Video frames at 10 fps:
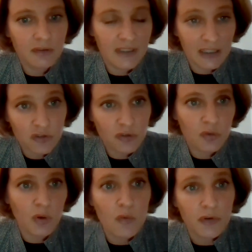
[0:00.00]
get
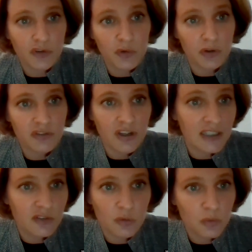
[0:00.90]
to over to your site
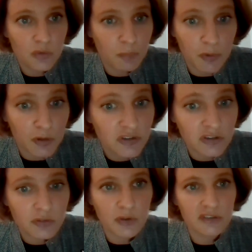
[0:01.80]
to purchase,
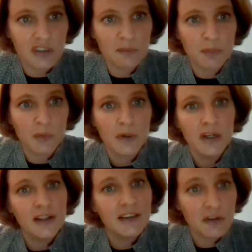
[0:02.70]
for example,
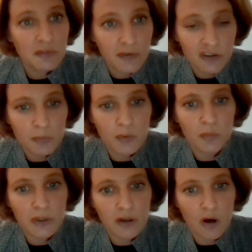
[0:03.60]
then Facebook
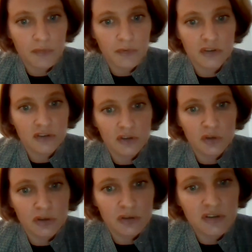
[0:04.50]
really offers a
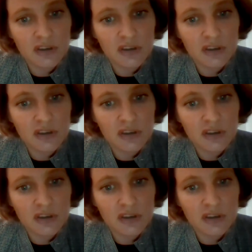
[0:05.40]
good,